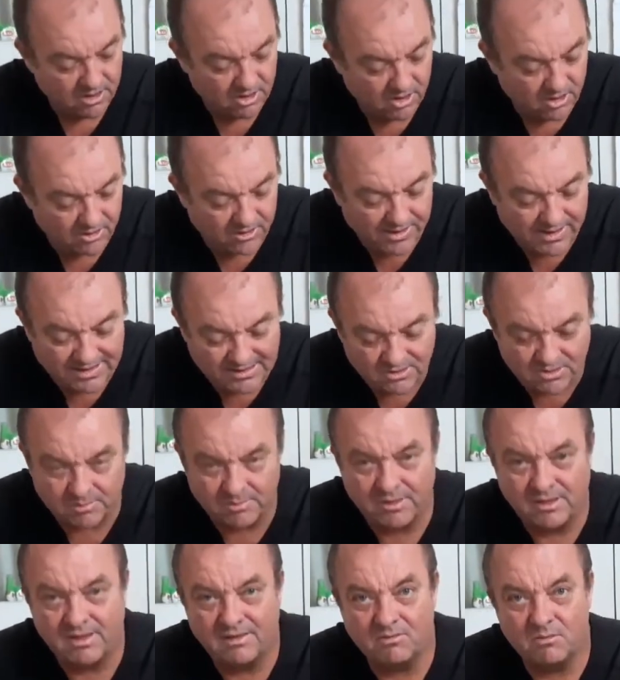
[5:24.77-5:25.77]
Alright, so I'm
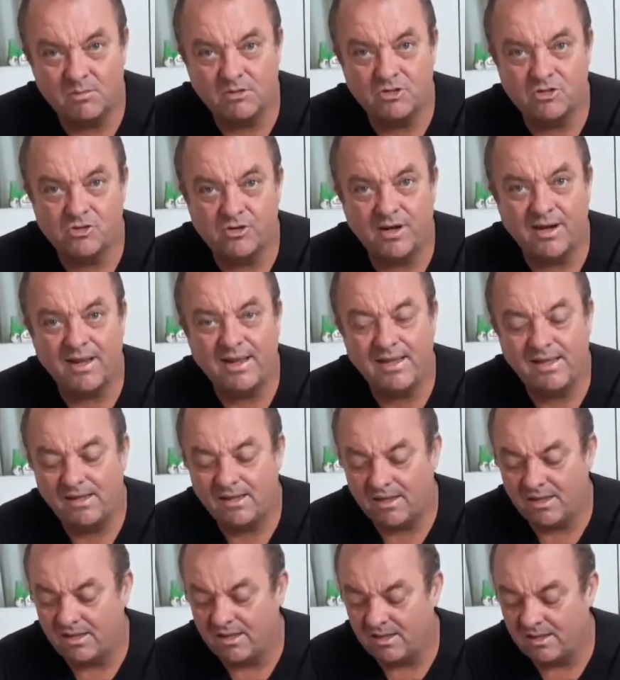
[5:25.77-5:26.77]
going to give them a try.
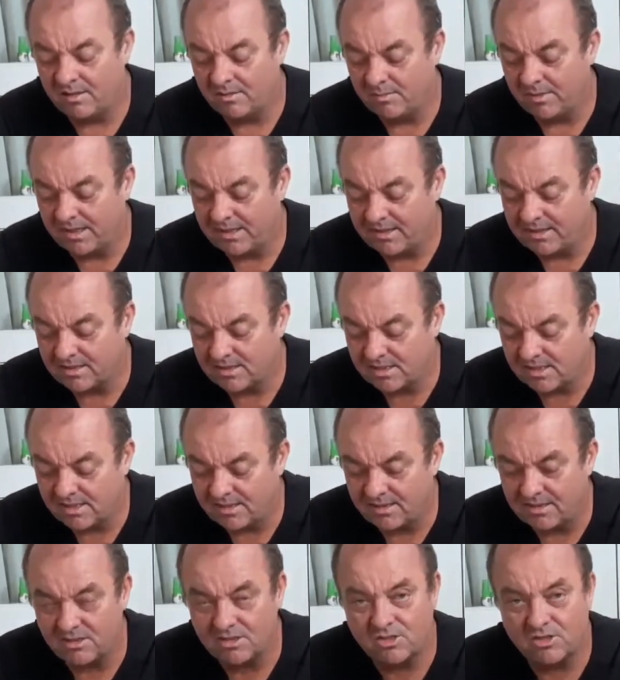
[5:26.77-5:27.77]
Like I said,
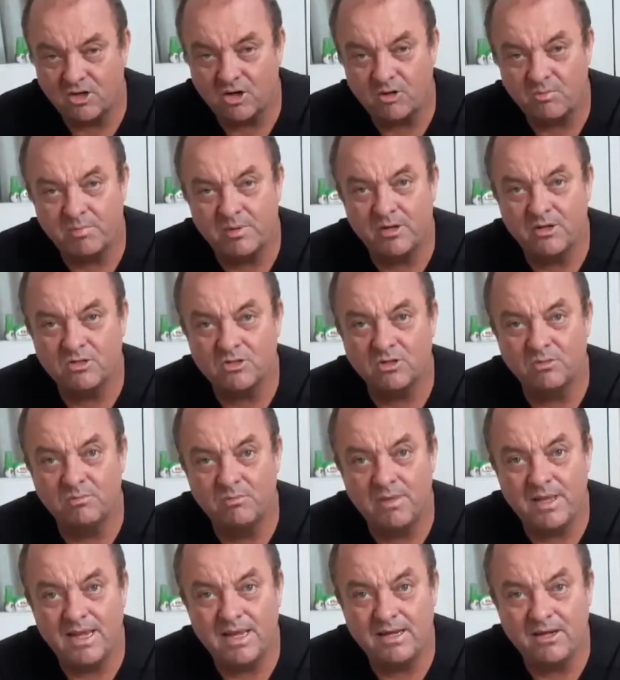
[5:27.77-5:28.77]
these Stark beers are
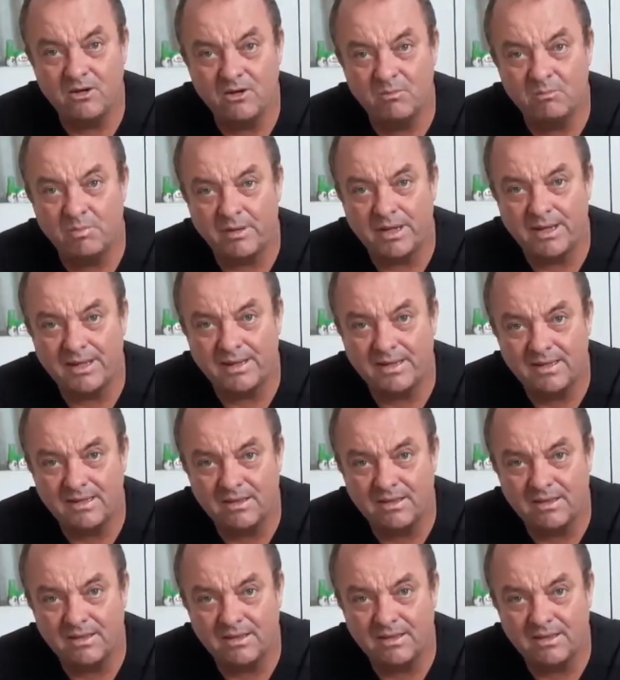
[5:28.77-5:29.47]
made here in Bali.